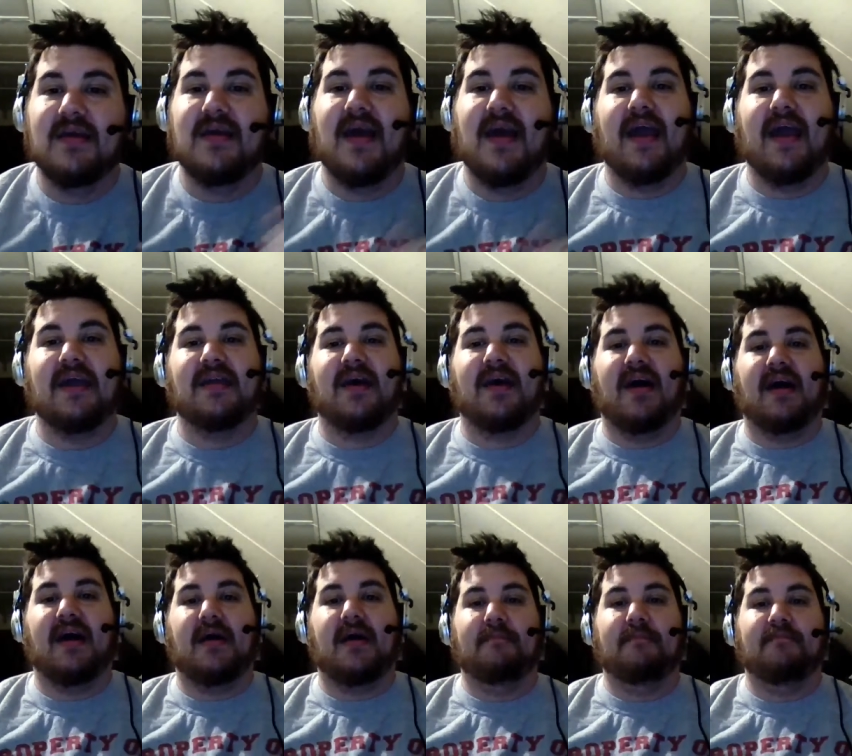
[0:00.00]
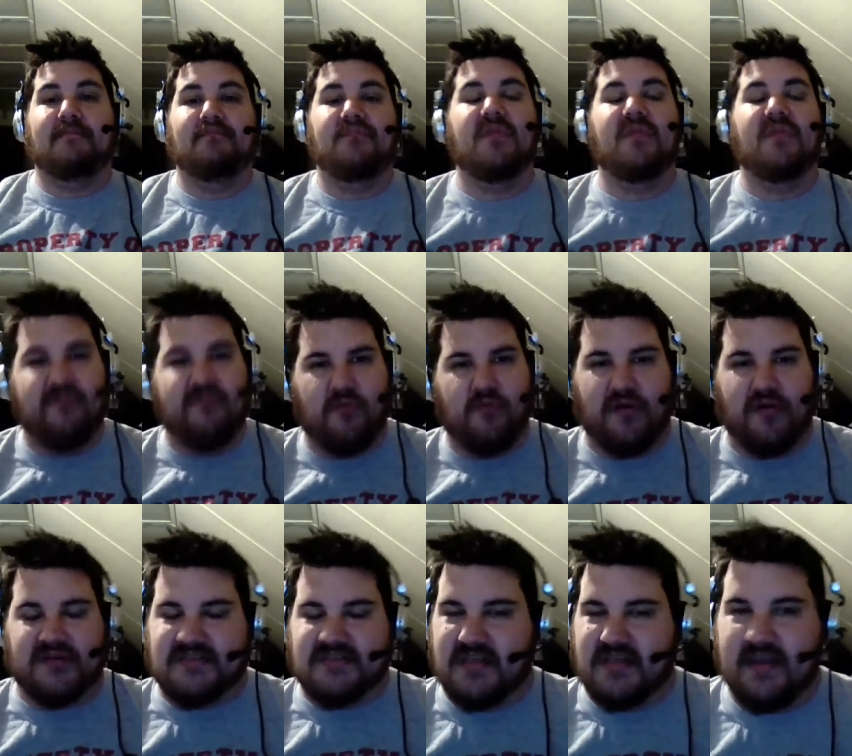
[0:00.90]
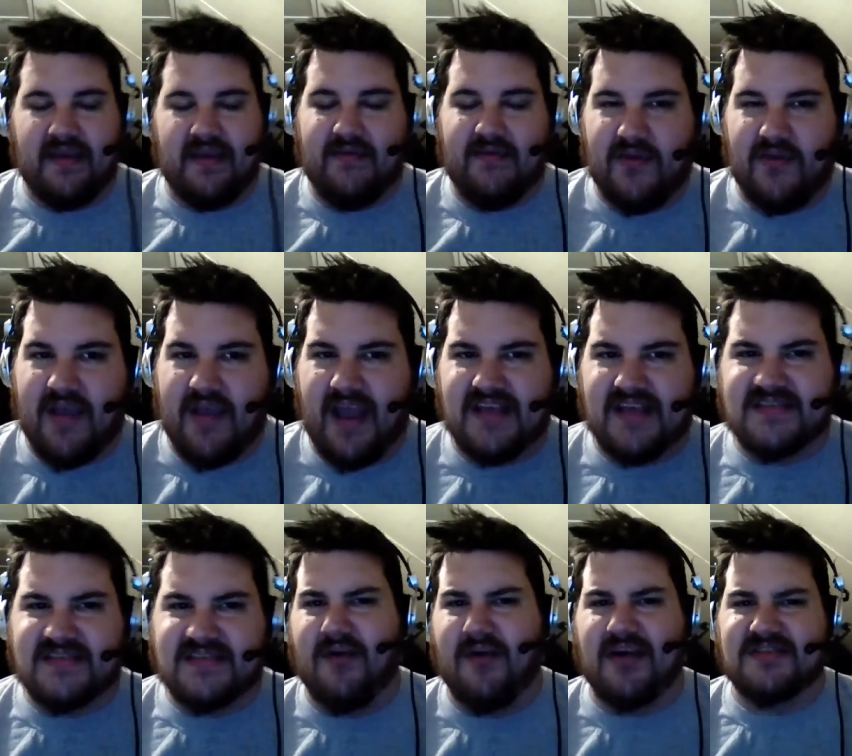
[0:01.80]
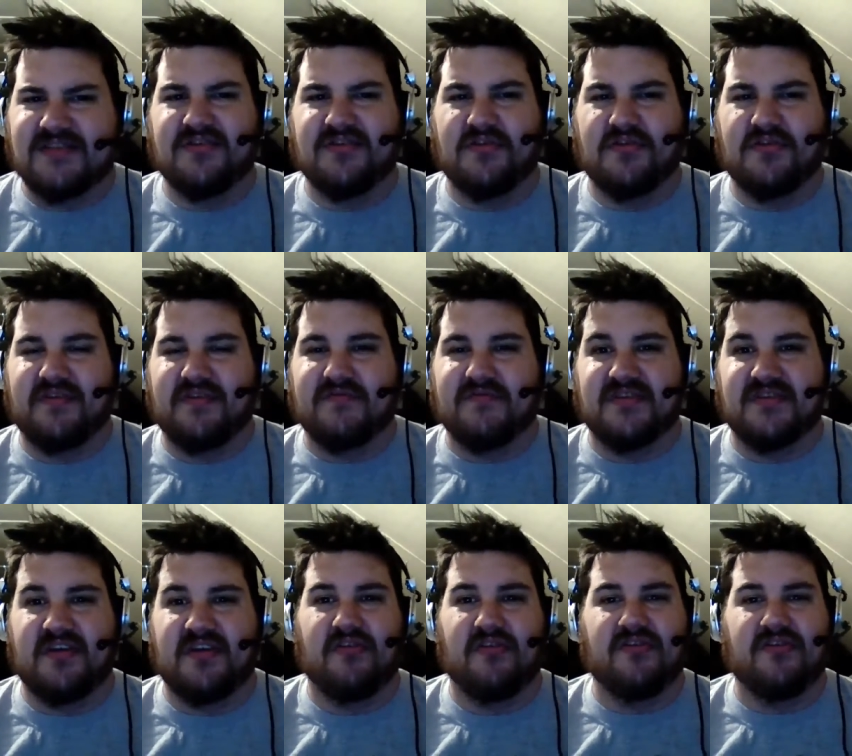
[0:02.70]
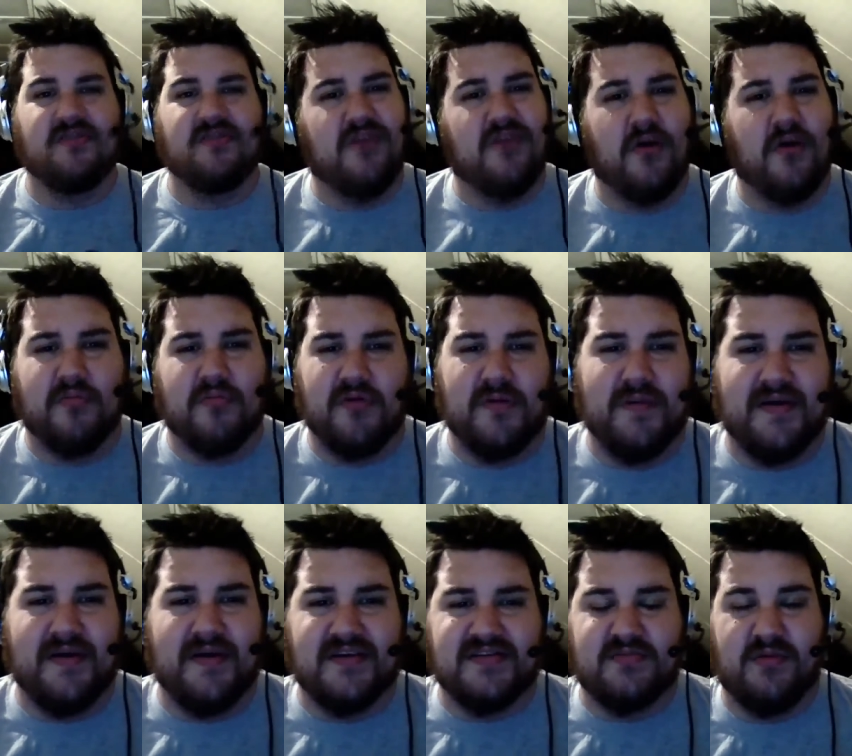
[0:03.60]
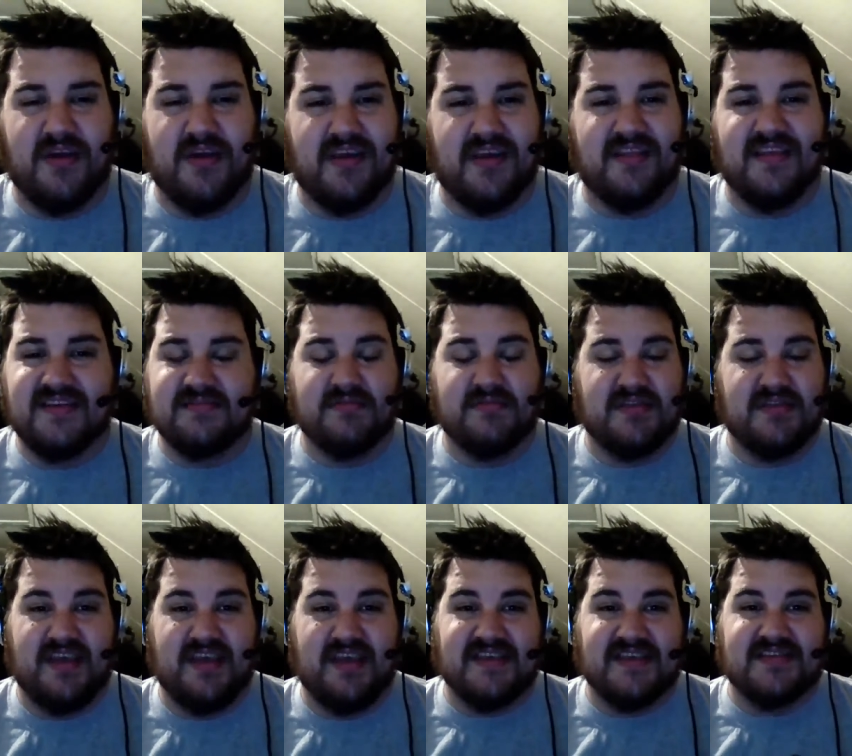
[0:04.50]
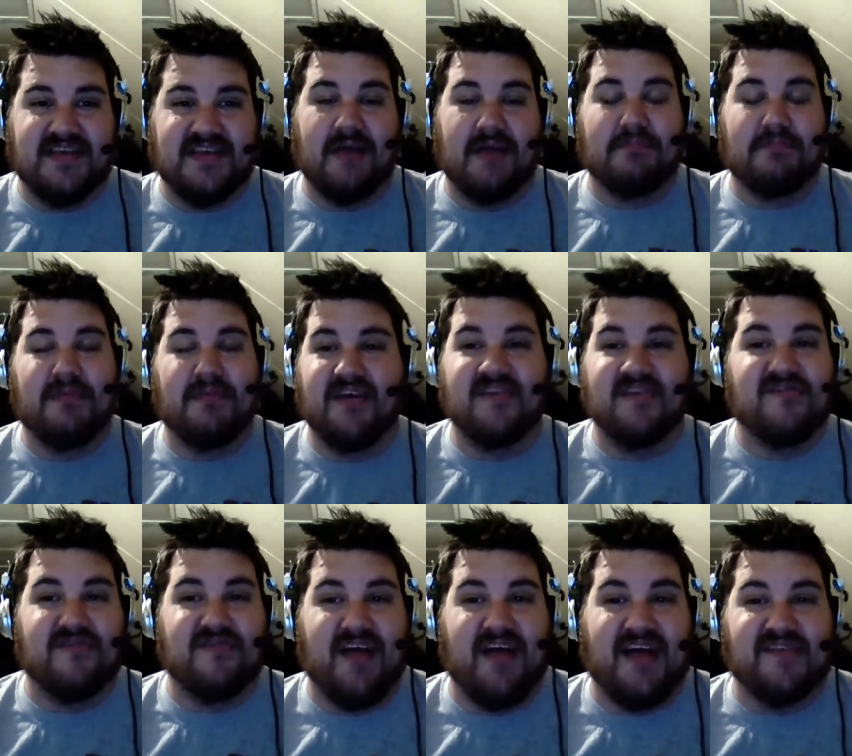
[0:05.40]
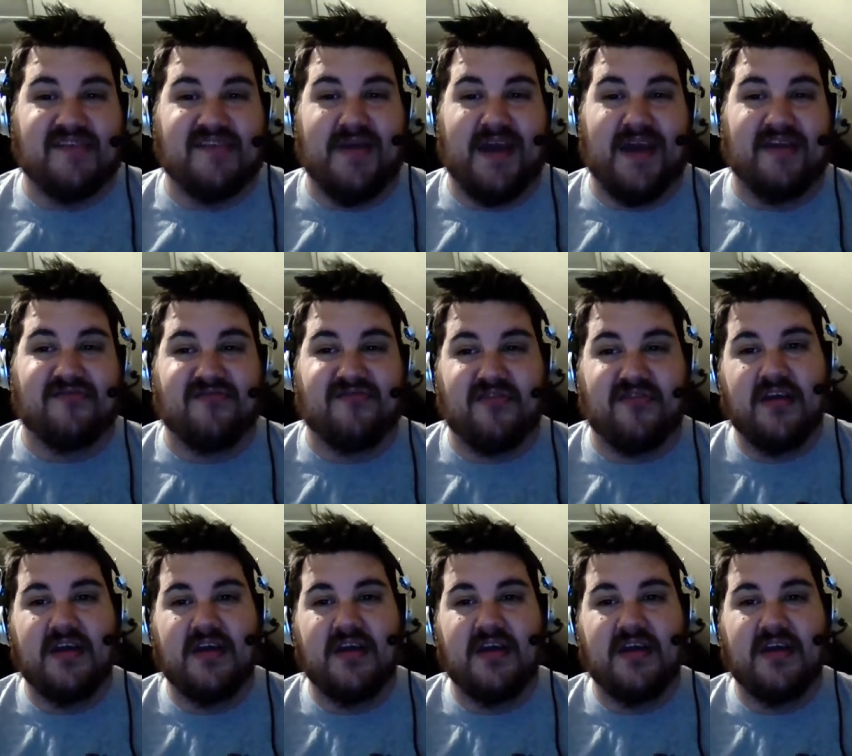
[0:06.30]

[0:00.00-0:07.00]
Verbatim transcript: And um, of course, if you guys have watched Total Divas at all, you know Brie Bella is winning this with the yes lock because it's her last match.